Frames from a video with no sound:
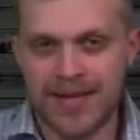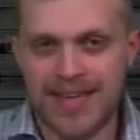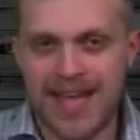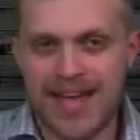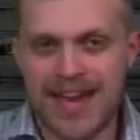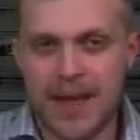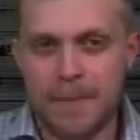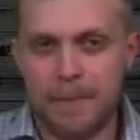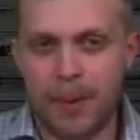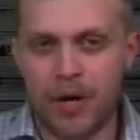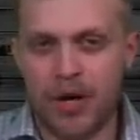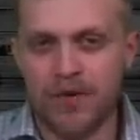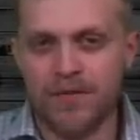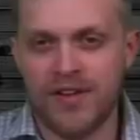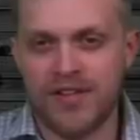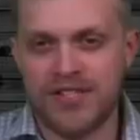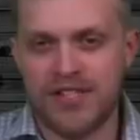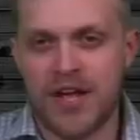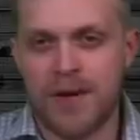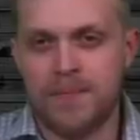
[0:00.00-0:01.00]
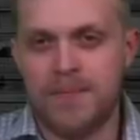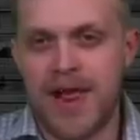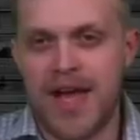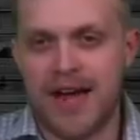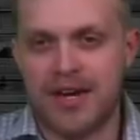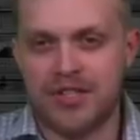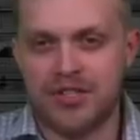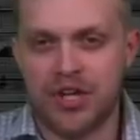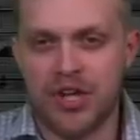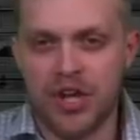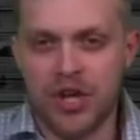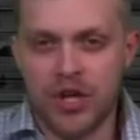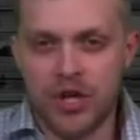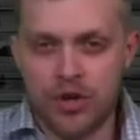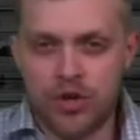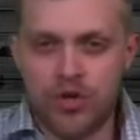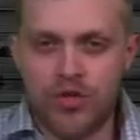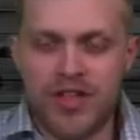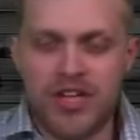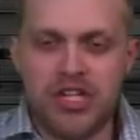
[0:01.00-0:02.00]
Kenny Purvis up next.
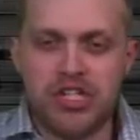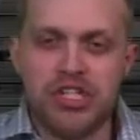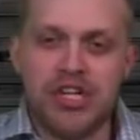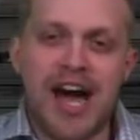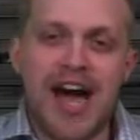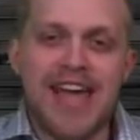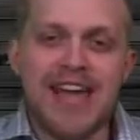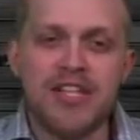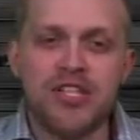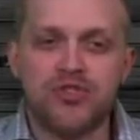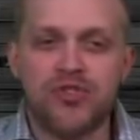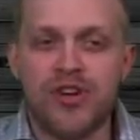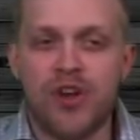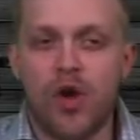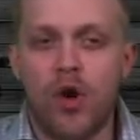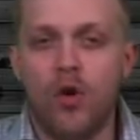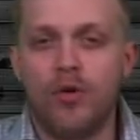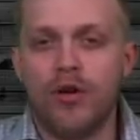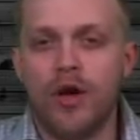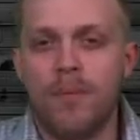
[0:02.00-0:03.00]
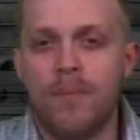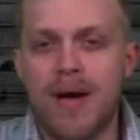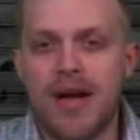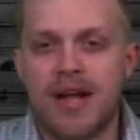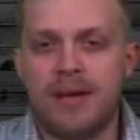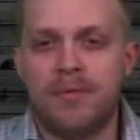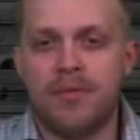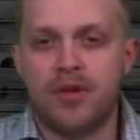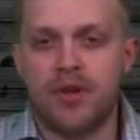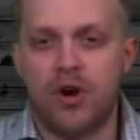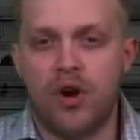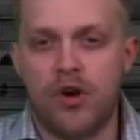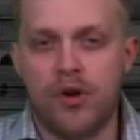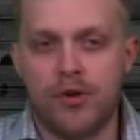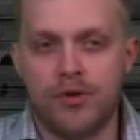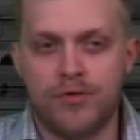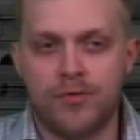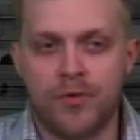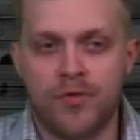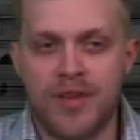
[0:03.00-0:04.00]
Do the Giants trade Odell Beckham to the
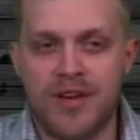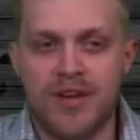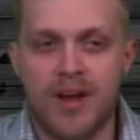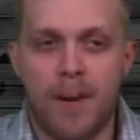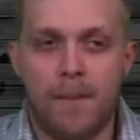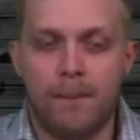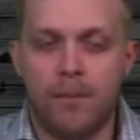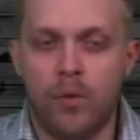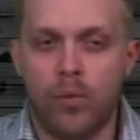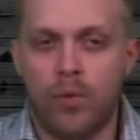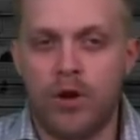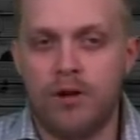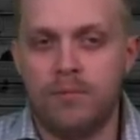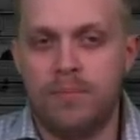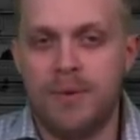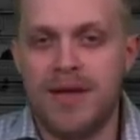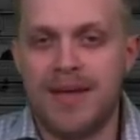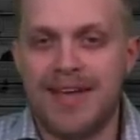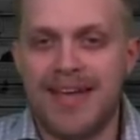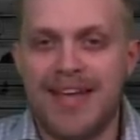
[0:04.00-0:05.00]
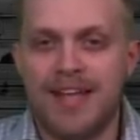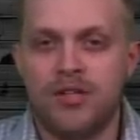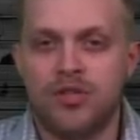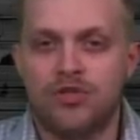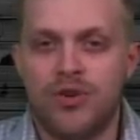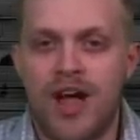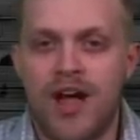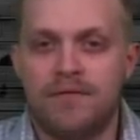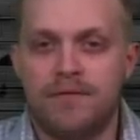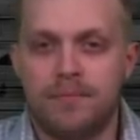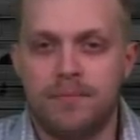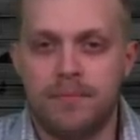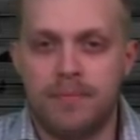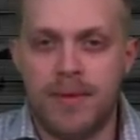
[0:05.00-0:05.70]
Cardinals for the number one pick in draft?